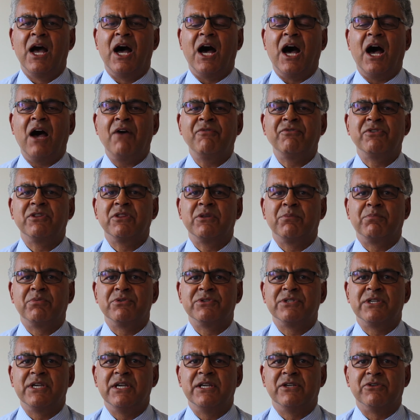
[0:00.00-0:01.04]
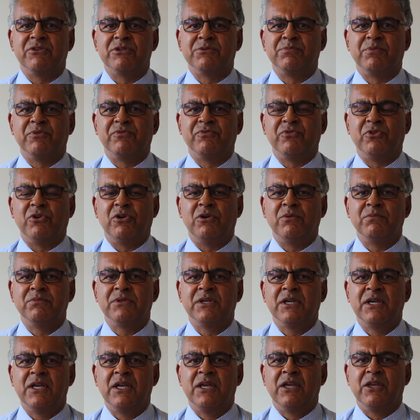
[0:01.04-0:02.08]
After the procedure is performed,
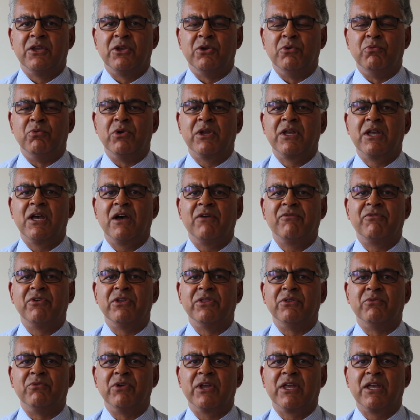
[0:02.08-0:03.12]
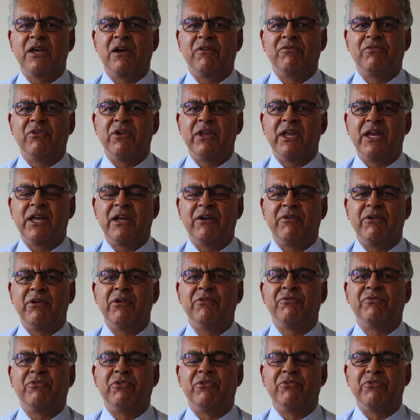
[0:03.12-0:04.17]
you recover in the recovery area
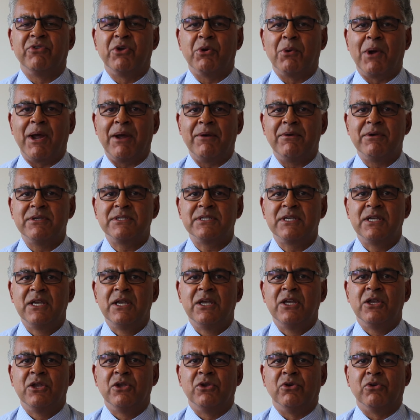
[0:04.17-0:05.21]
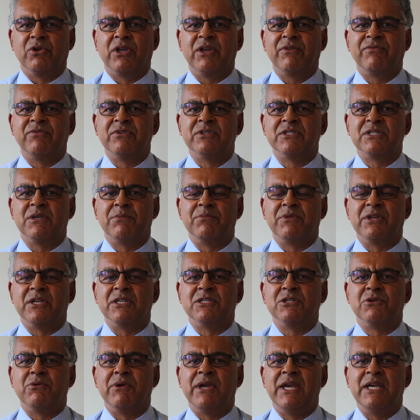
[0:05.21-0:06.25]
for a few hours. You're given something
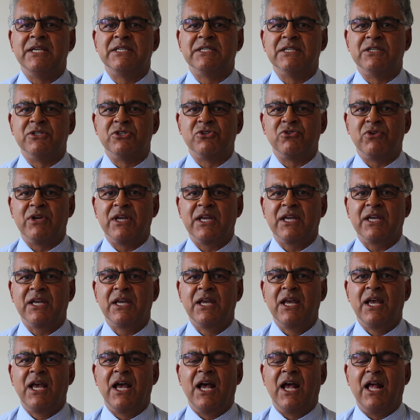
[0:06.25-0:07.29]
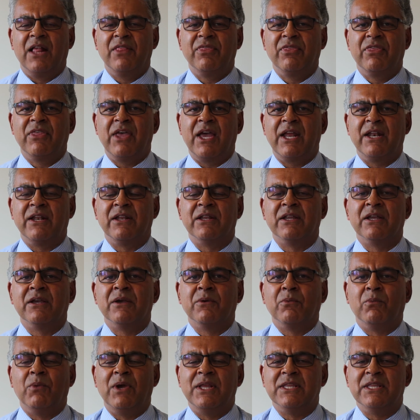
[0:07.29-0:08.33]
to eat and drink, and then
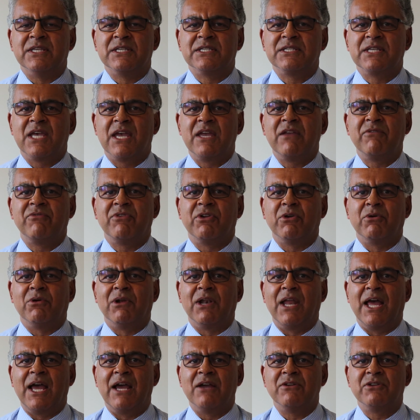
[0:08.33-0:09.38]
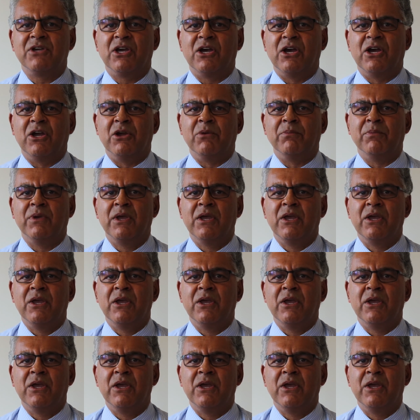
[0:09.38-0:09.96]
when safe, you're allowed home.